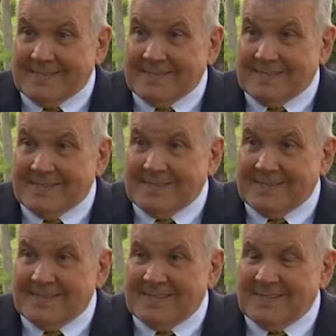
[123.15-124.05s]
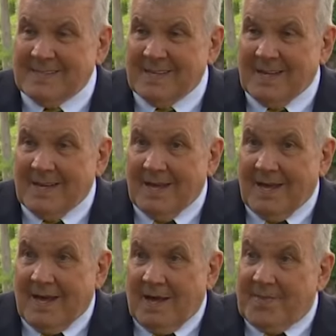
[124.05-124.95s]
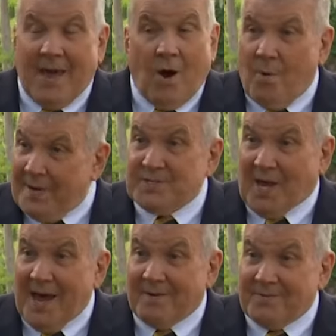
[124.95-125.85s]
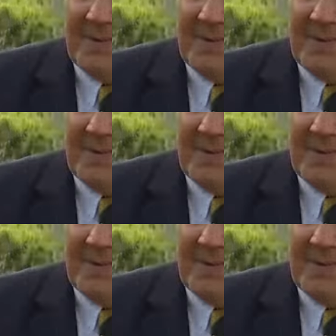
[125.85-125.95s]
And you think they'll do that again this time? They always have.